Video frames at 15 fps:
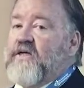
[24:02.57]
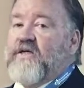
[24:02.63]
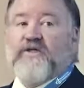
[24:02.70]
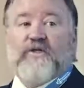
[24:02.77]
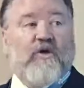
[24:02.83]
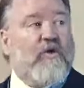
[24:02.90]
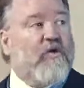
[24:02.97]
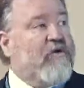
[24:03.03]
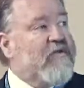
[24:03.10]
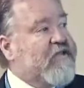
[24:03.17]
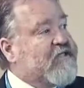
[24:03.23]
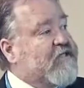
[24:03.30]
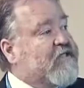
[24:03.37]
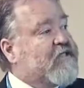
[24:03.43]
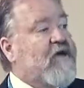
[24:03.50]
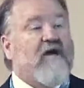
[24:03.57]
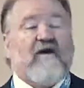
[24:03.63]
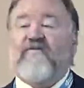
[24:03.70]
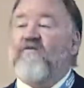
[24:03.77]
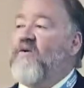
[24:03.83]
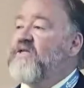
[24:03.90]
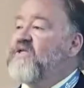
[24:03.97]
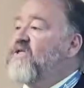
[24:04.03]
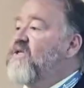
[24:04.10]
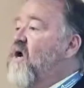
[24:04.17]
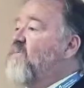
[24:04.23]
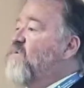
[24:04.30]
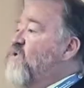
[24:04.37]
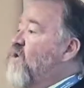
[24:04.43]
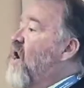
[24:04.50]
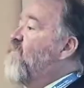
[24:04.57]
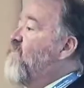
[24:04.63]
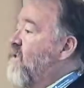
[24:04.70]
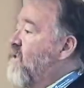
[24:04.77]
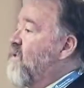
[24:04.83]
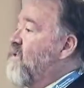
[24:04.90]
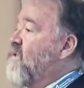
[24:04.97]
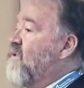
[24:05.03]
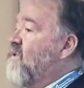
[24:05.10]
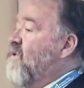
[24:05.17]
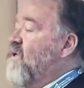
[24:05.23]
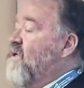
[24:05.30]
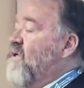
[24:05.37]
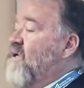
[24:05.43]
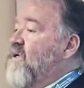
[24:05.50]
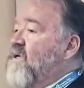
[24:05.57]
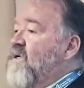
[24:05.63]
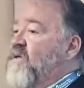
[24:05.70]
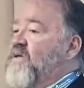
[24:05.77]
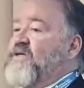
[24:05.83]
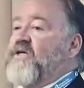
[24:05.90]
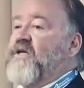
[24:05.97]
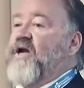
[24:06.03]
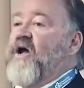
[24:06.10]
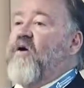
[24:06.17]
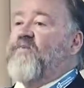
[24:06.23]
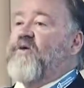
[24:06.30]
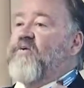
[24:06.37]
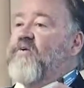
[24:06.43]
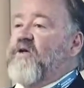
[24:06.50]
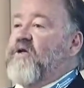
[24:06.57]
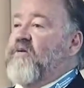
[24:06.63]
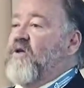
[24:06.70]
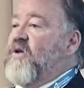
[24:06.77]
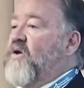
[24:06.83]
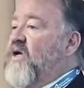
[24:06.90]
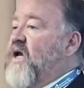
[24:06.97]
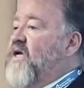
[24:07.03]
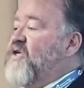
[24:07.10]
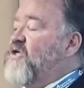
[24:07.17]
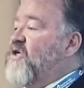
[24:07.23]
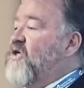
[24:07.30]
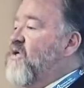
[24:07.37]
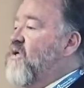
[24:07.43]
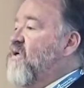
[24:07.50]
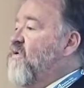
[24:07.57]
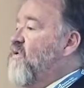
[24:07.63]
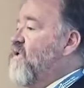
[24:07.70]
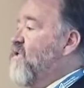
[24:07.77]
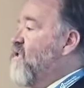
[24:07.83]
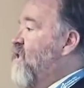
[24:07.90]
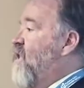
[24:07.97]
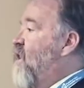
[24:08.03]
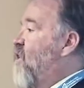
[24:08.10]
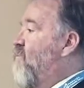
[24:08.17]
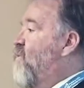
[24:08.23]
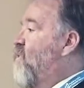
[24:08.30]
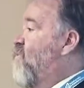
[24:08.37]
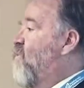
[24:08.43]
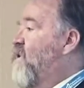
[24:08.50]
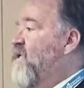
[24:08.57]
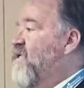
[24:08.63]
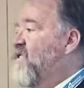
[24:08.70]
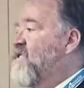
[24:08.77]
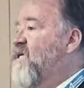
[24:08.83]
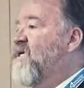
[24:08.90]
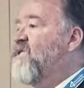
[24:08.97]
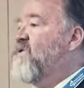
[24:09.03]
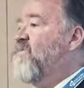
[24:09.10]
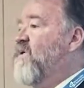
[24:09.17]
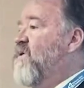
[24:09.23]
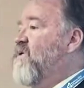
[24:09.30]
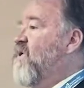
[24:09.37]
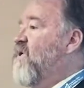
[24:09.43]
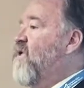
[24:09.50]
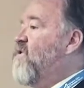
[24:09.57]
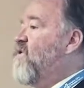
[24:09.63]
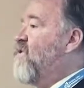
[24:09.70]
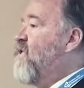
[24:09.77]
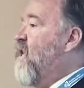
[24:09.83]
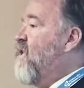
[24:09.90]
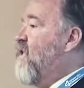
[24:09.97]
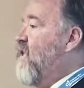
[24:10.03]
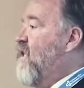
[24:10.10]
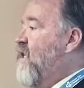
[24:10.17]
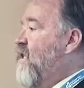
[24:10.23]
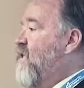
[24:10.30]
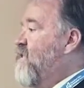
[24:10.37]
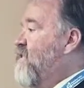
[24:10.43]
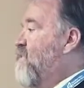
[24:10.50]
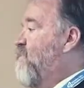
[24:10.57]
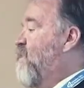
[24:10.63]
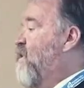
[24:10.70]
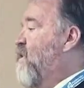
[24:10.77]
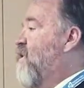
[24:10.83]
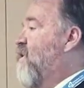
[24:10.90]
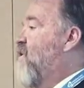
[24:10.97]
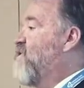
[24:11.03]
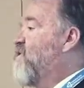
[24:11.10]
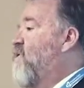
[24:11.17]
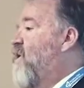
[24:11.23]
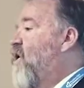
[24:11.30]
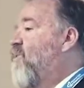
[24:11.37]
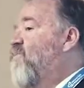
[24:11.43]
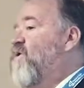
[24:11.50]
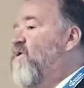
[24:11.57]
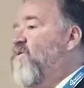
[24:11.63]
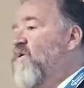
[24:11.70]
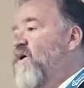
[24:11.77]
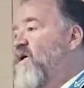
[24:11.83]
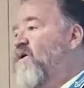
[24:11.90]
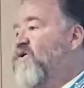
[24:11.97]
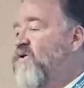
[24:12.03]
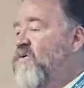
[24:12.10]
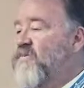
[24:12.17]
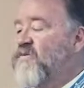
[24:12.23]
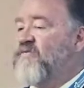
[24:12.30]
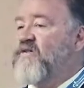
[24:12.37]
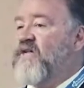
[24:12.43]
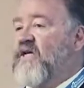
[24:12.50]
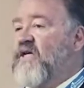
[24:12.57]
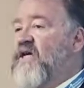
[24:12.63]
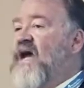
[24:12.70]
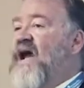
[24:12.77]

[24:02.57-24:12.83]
So this is kind of one-stop shopping. This can help you in communication, this can help you in assessment and understanding needs, but it can also help you in terms of taking